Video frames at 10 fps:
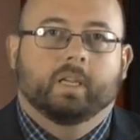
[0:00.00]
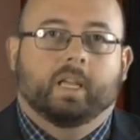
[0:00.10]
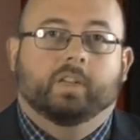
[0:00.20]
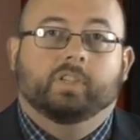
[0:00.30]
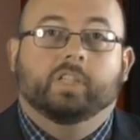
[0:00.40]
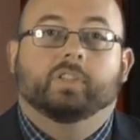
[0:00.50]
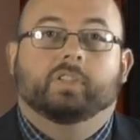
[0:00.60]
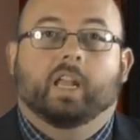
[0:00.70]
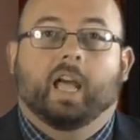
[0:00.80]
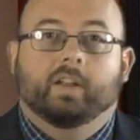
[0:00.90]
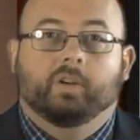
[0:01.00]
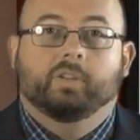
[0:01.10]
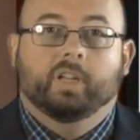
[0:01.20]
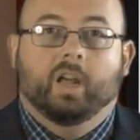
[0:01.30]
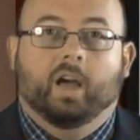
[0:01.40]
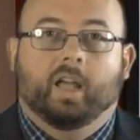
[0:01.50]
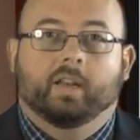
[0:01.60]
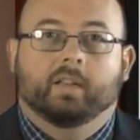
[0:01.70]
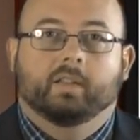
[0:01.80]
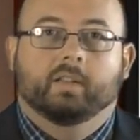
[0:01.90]
And Jesus said, I know you
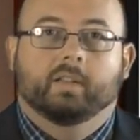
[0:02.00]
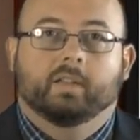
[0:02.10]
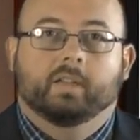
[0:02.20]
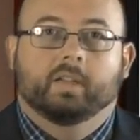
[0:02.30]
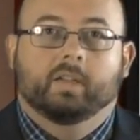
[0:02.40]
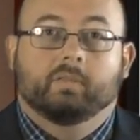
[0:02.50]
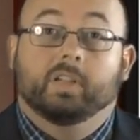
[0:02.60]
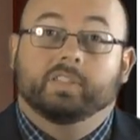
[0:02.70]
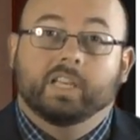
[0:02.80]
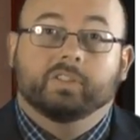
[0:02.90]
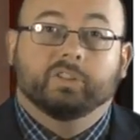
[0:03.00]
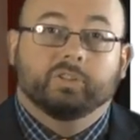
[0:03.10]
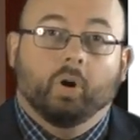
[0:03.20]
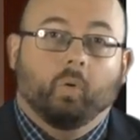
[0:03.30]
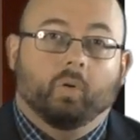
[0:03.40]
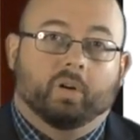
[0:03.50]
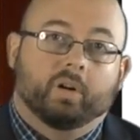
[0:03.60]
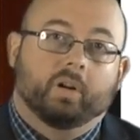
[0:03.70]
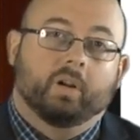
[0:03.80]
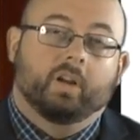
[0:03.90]
not. Friends, that's a
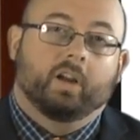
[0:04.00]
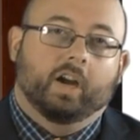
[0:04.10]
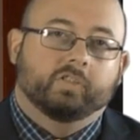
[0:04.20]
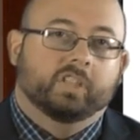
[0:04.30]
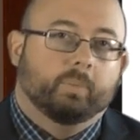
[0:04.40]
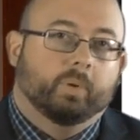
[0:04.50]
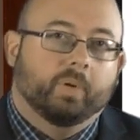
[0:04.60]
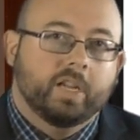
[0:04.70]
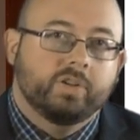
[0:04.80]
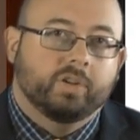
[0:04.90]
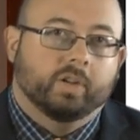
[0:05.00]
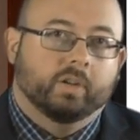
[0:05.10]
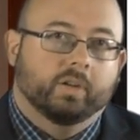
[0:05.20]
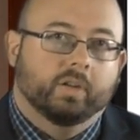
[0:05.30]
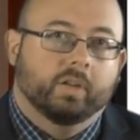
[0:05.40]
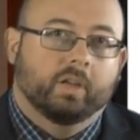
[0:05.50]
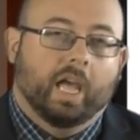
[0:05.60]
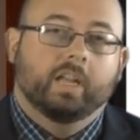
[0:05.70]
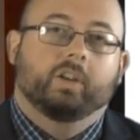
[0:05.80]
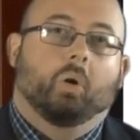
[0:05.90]
door of separation,
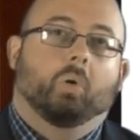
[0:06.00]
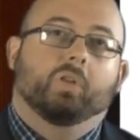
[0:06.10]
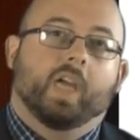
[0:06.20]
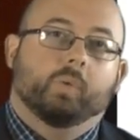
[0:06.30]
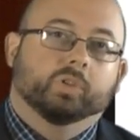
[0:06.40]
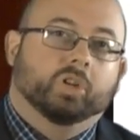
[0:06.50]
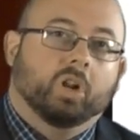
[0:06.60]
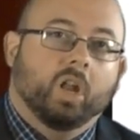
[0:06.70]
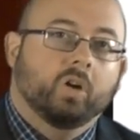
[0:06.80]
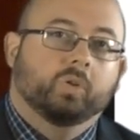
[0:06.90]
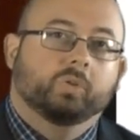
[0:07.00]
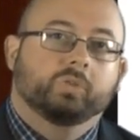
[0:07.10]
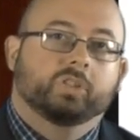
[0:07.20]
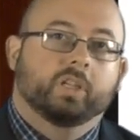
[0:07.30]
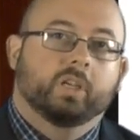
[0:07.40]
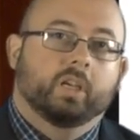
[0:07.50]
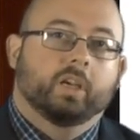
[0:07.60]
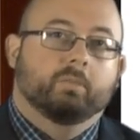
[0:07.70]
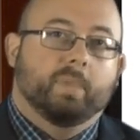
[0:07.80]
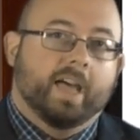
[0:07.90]
a door that was closed
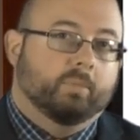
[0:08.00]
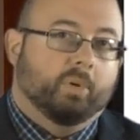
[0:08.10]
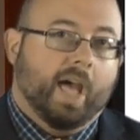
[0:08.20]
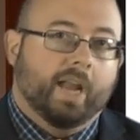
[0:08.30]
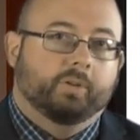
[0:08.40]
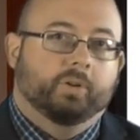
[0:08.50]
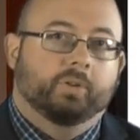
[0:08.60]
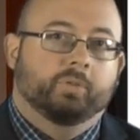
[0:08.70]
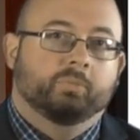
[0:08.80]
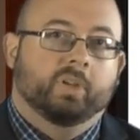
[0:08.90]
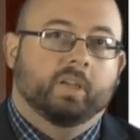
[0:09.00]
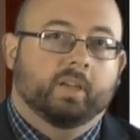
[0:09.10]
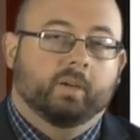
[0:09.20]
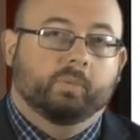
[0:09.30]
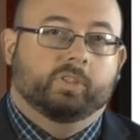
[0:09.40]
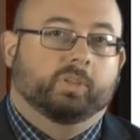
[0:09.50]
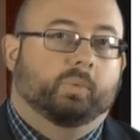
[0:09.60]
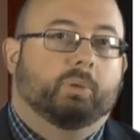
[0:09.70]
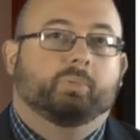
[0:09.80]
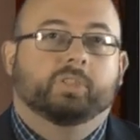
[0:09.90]
by the bridegroom, which is a
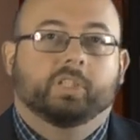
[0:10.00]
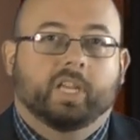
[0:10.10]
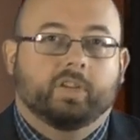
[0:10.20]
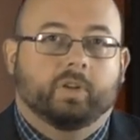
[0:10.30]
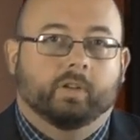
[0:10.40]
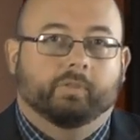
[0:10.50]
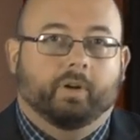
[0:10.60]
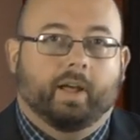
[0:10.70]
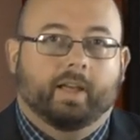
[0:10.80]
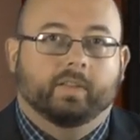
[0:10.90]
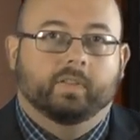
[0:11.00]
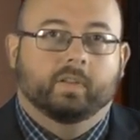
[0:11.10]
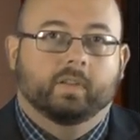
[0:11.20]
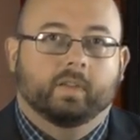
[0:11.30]
representation of Christ.